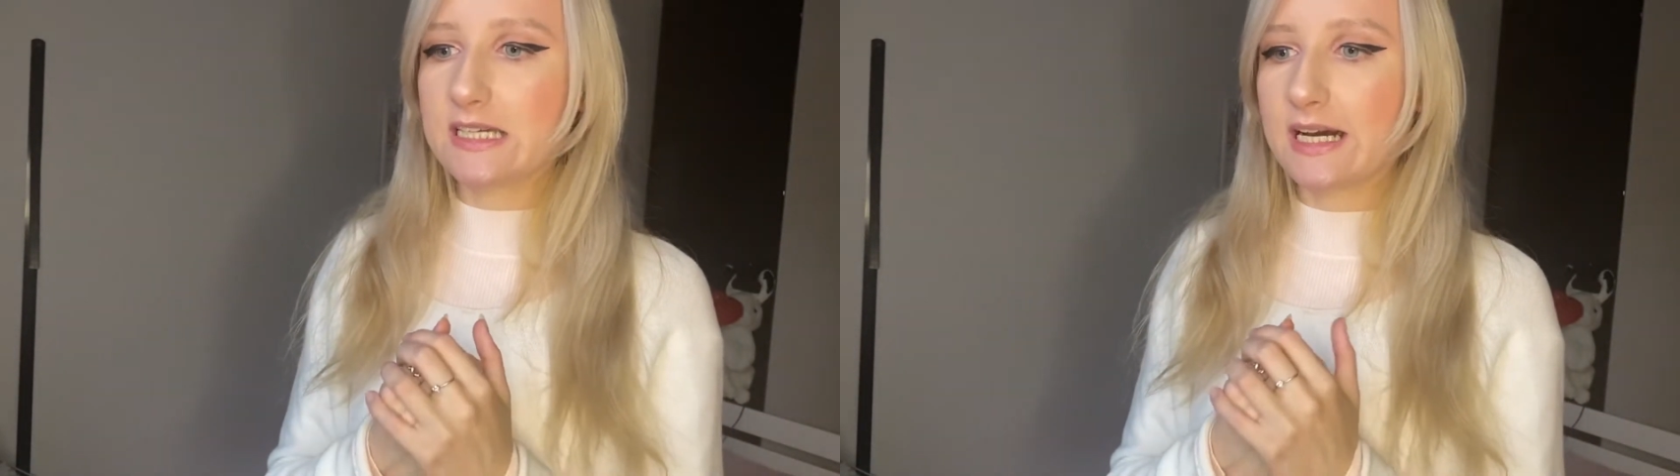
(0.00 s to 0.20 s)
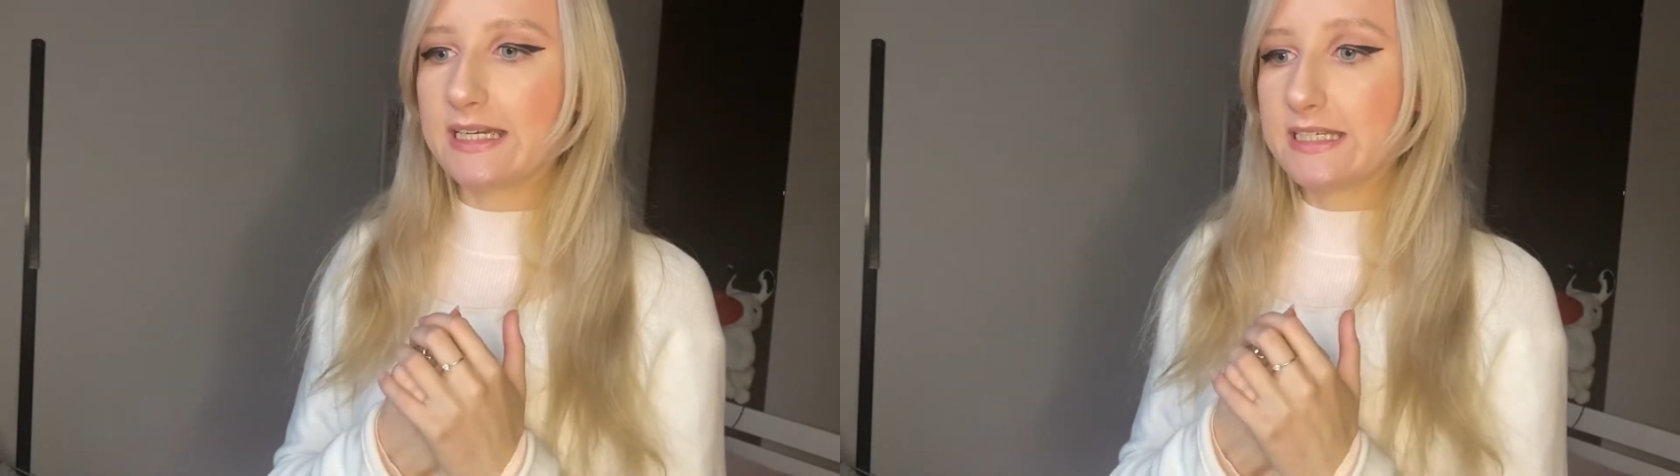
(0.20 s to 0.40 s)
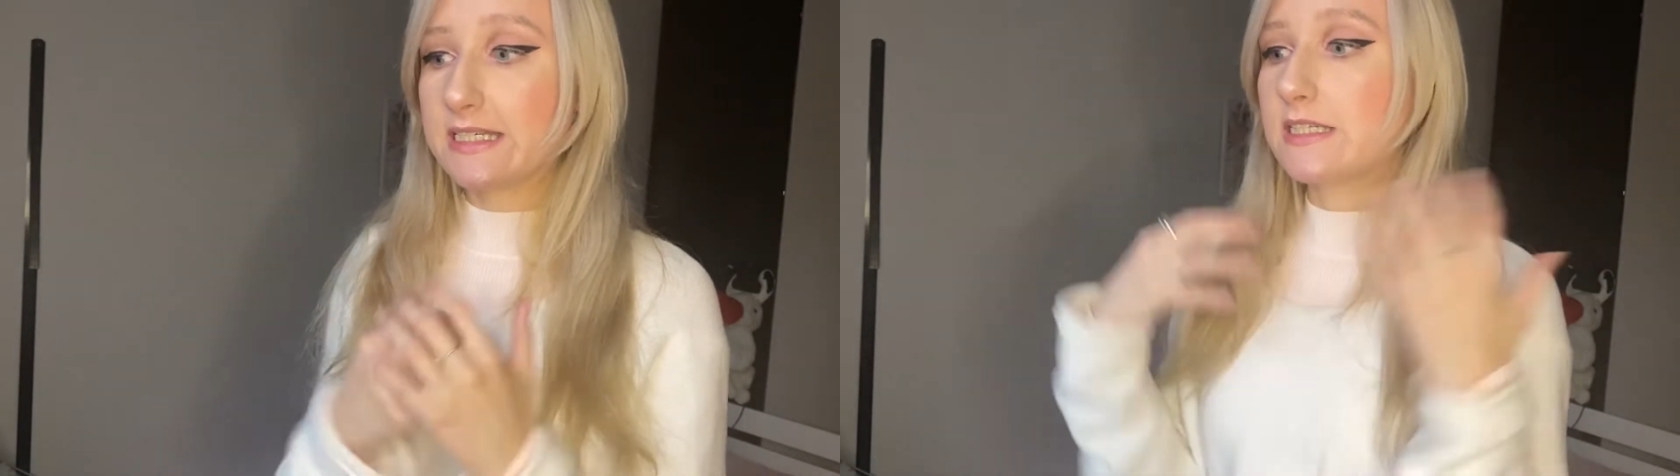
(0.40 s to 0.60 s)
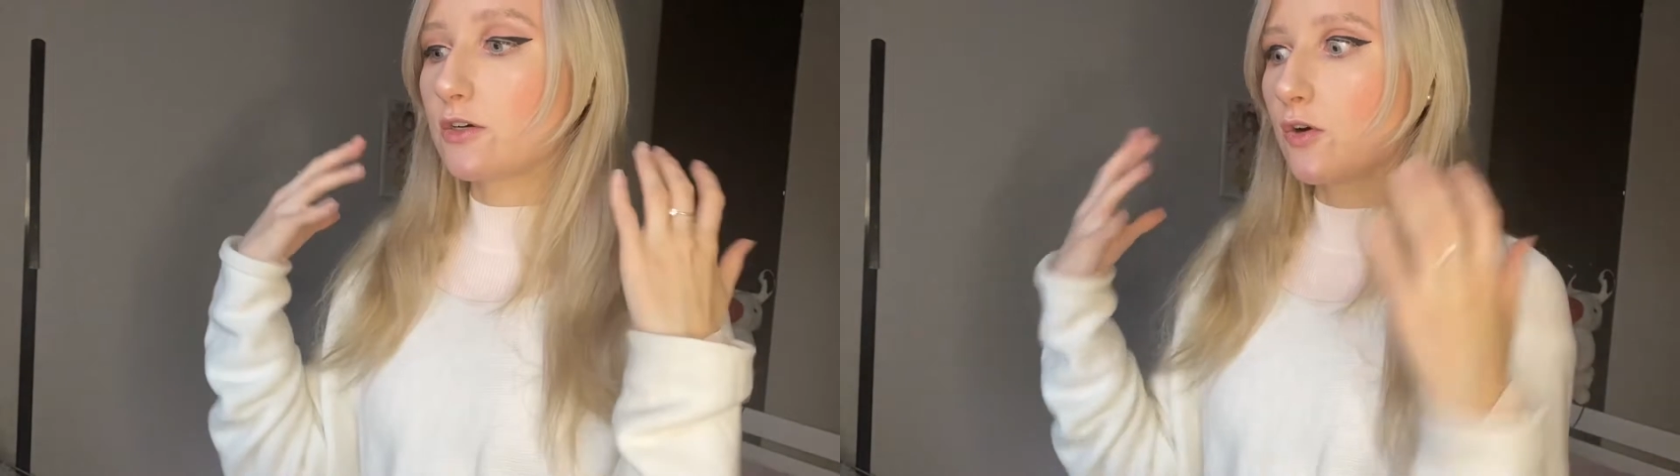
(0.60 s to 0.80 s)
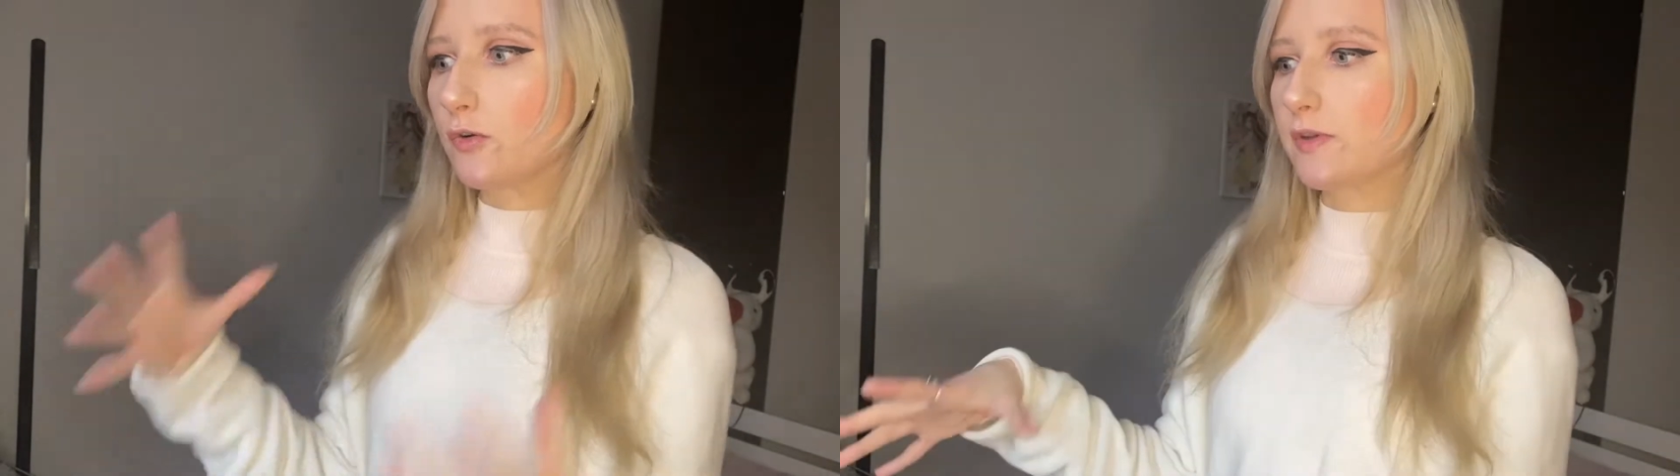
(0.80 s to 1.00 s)
I did
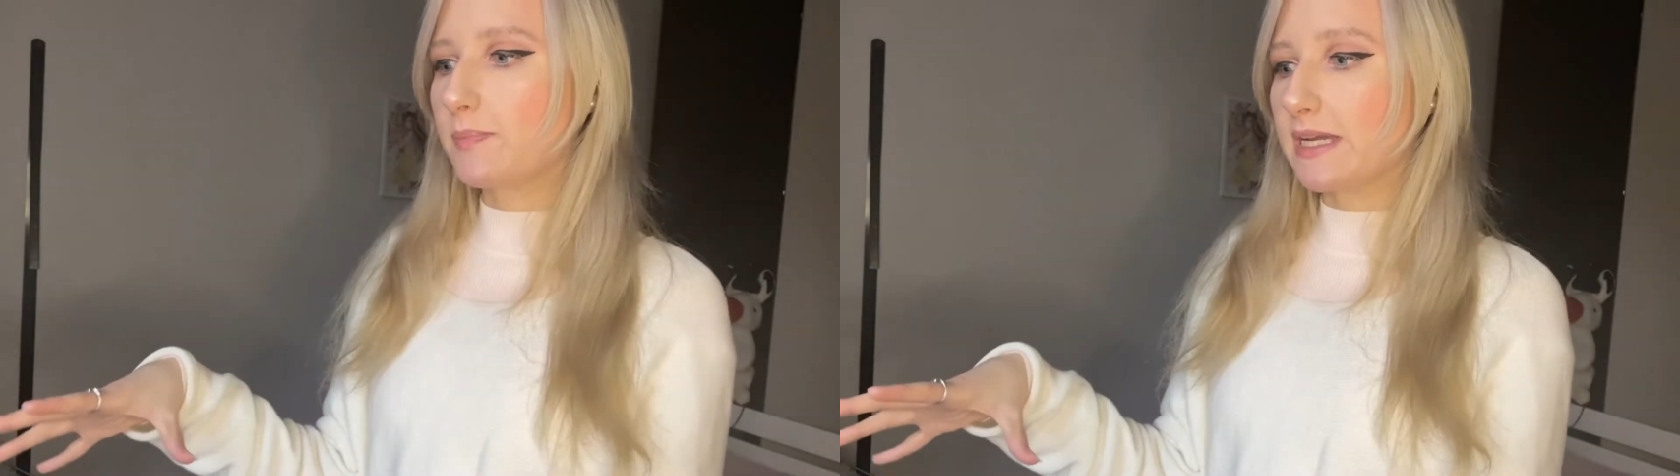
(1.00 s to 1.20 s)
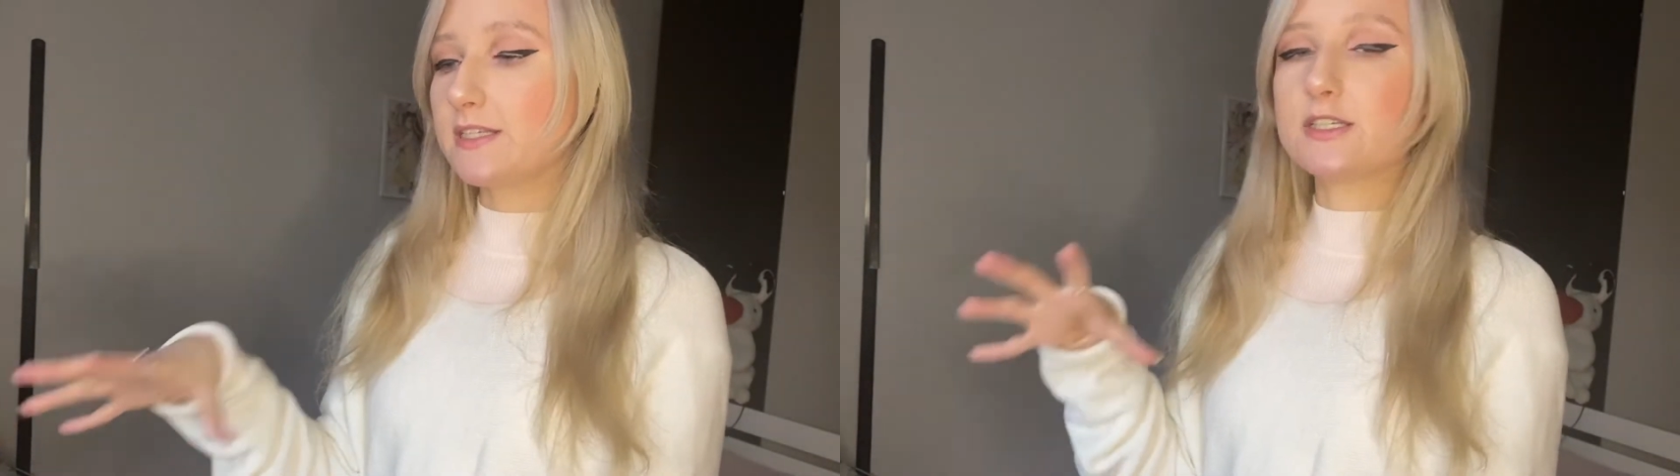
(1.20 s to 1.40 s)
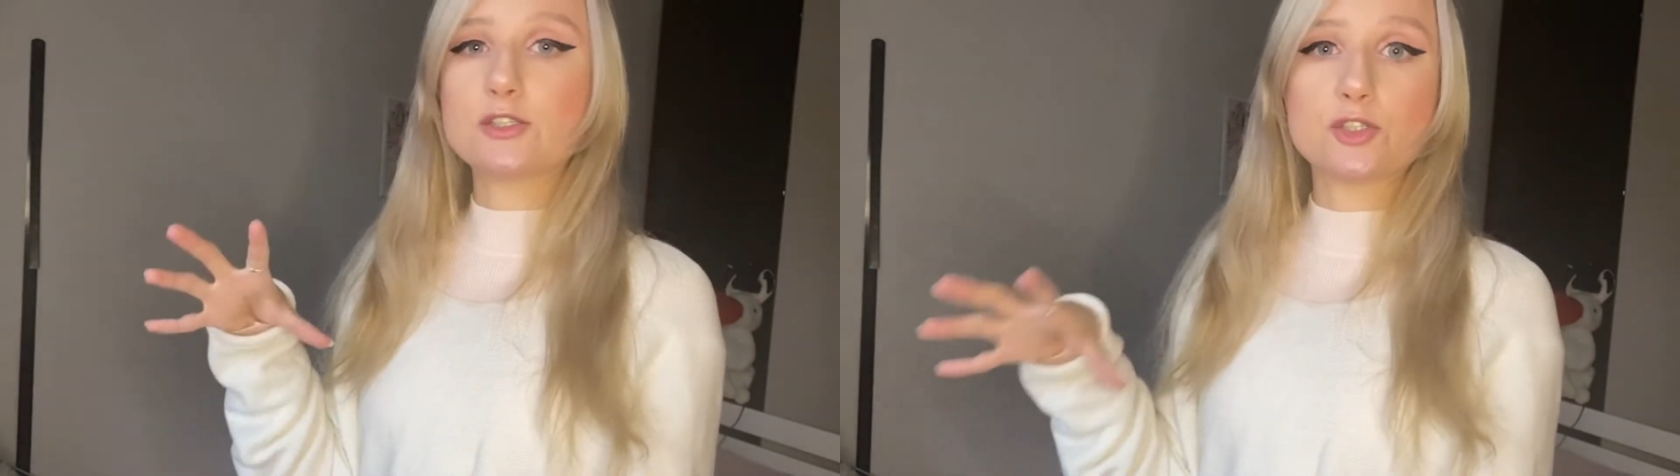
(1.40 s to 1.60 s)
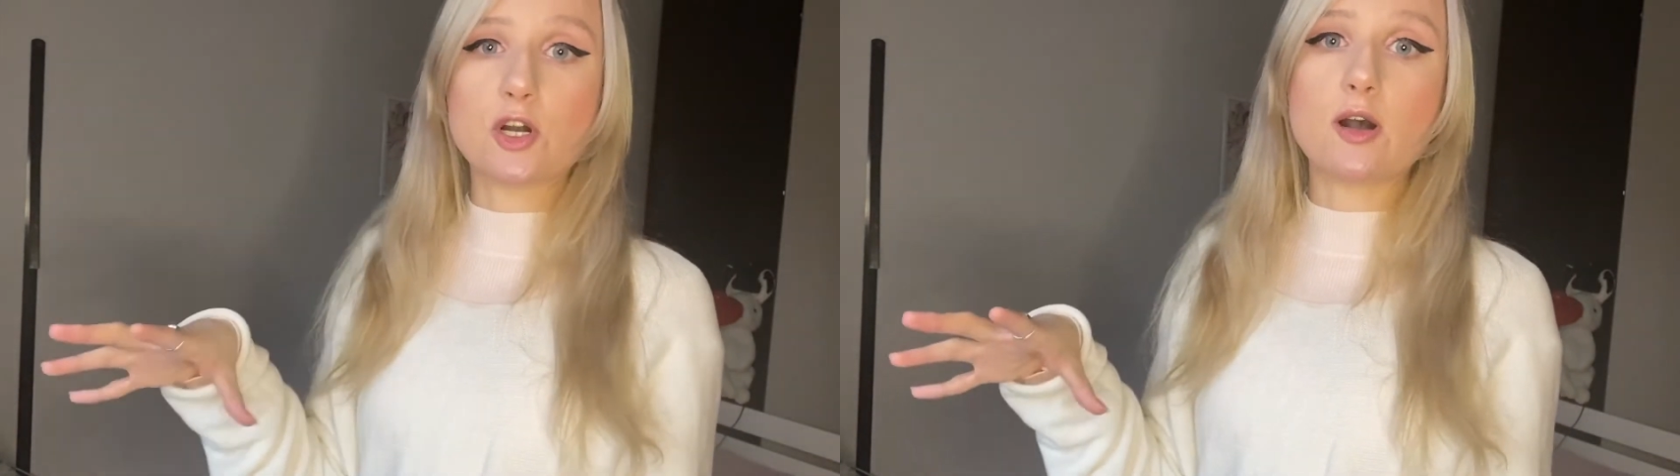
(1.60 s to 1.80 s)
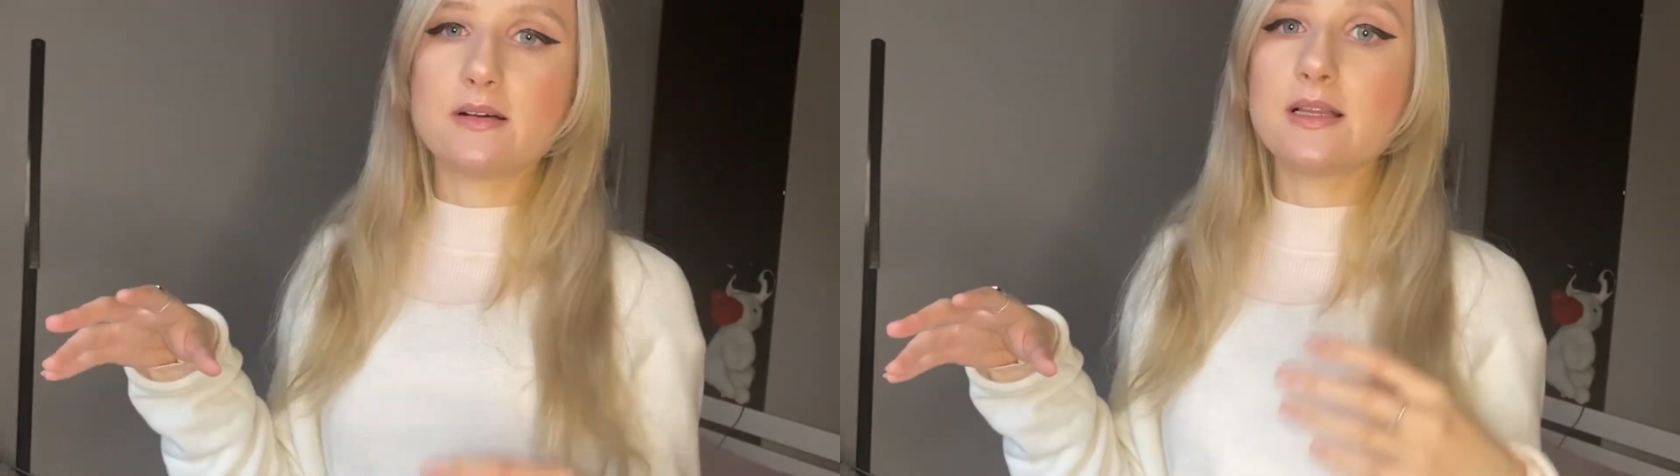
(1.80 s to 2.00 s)
all the painting job